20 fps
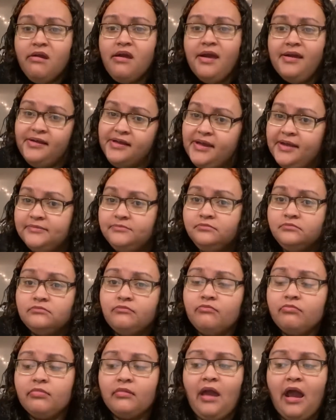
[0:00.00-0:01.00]
And
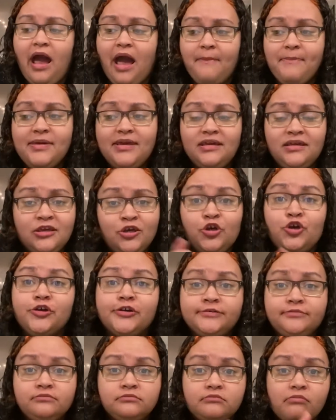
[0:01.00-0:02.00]
I've been eating
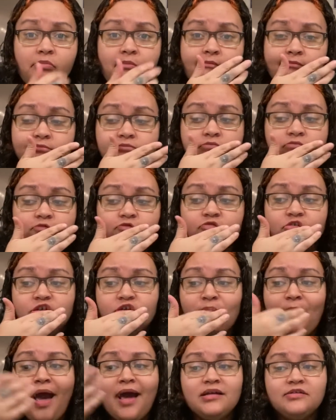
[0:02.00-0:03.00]
good for
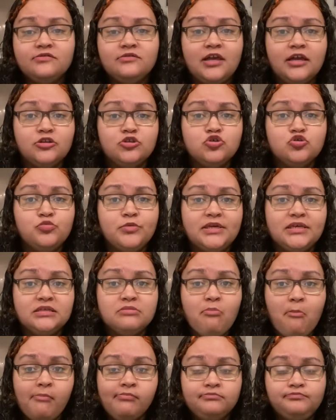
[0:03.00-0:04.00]
the past like 2 weeks,
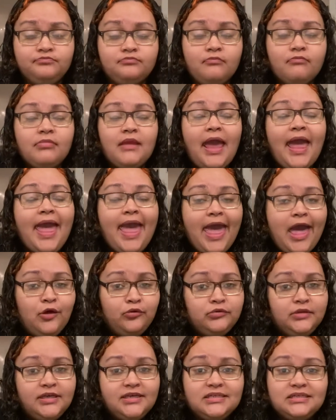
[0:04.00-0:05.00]

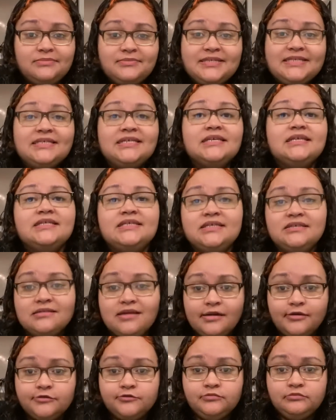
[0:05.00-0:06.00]
healthy, because I'm skinny
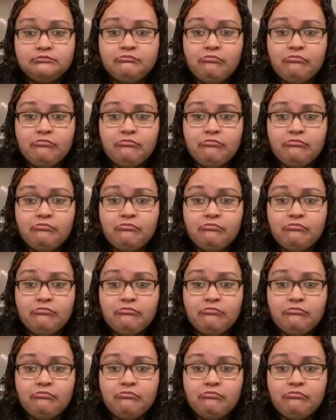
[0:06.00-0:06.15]
now.